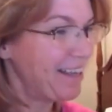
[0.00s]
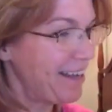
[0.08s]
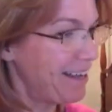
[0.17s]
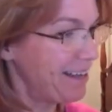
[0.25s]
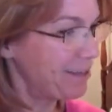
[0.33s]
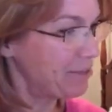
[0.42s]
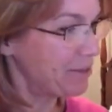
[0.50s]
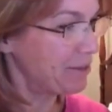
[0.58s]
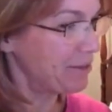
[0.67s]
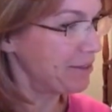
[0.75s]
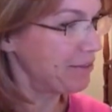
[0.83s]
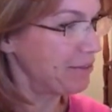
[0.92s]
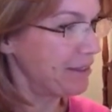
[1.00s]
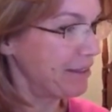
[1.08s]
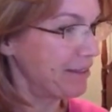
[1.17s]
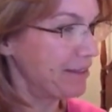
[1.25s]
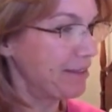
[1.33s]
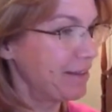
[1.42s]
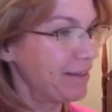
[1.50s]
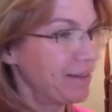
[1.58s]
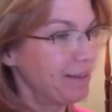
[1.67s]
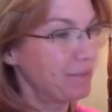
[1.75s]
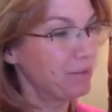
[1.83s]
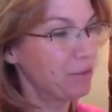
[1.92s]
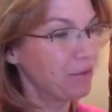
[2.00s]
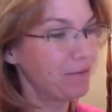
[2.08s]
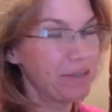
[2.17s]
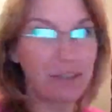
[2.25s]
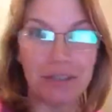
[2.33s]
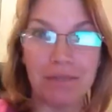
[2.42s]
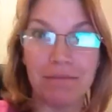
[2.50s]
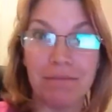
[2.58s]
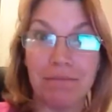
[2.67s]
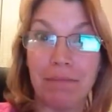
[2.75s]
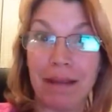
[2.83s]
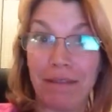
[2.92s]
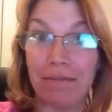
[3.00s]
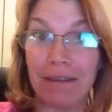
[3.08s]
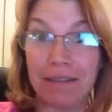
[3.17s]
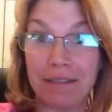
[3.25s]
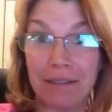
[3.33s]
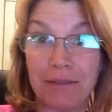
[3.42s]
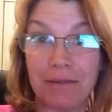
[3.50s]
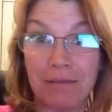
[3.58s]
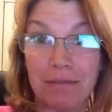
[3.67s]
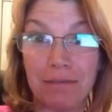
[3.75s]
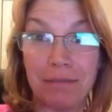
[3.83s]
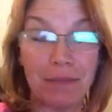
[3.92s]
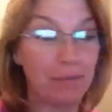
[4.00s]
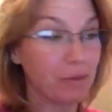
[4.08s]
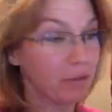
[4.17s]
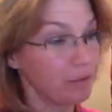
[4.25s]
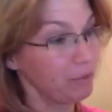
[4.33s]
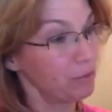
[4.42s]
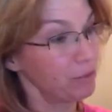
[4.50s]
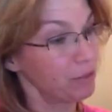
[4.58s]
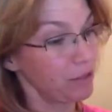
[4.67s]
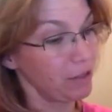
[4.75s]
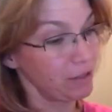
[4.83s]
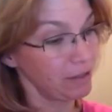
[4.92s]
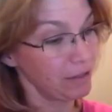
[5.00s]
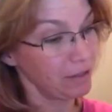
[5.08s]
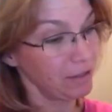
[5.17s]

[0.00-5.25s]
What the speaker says: I'm currently reading The Motivation Manifesto by Brendon Burchard.